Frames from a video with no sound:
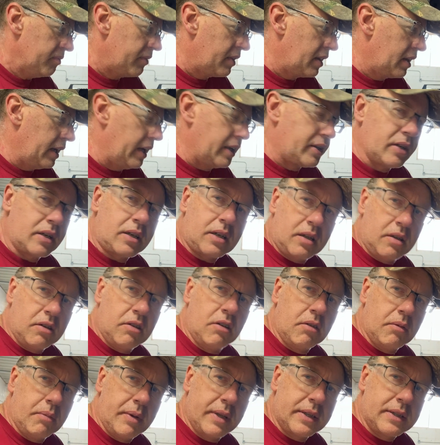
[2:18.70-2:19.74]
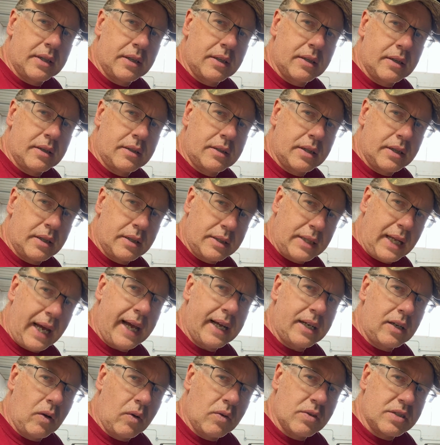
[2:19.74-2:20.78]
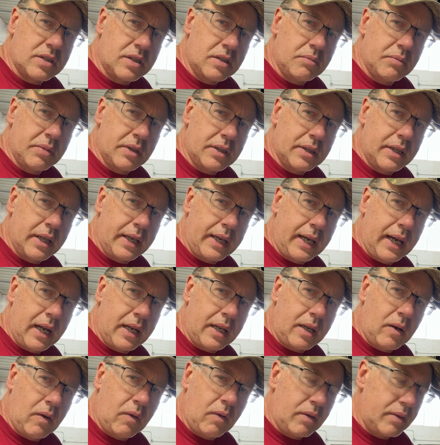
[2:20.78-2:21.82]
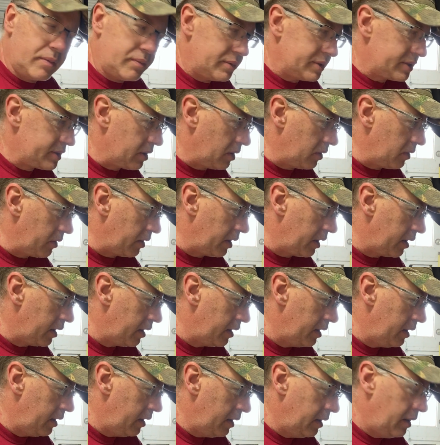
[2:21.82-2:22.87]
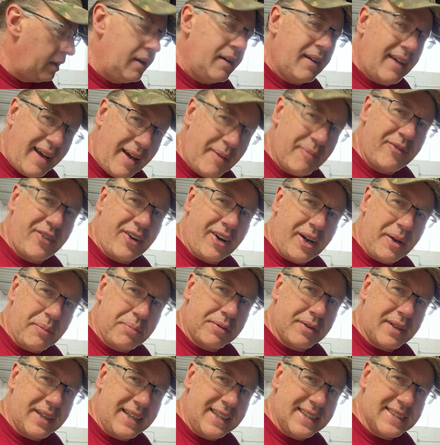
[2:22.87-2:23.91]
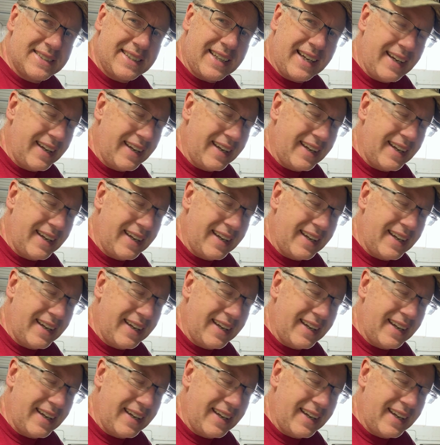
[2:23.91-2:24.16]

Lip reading: it took a little bit to diagnose it, but they got it going. So I'm very pleased,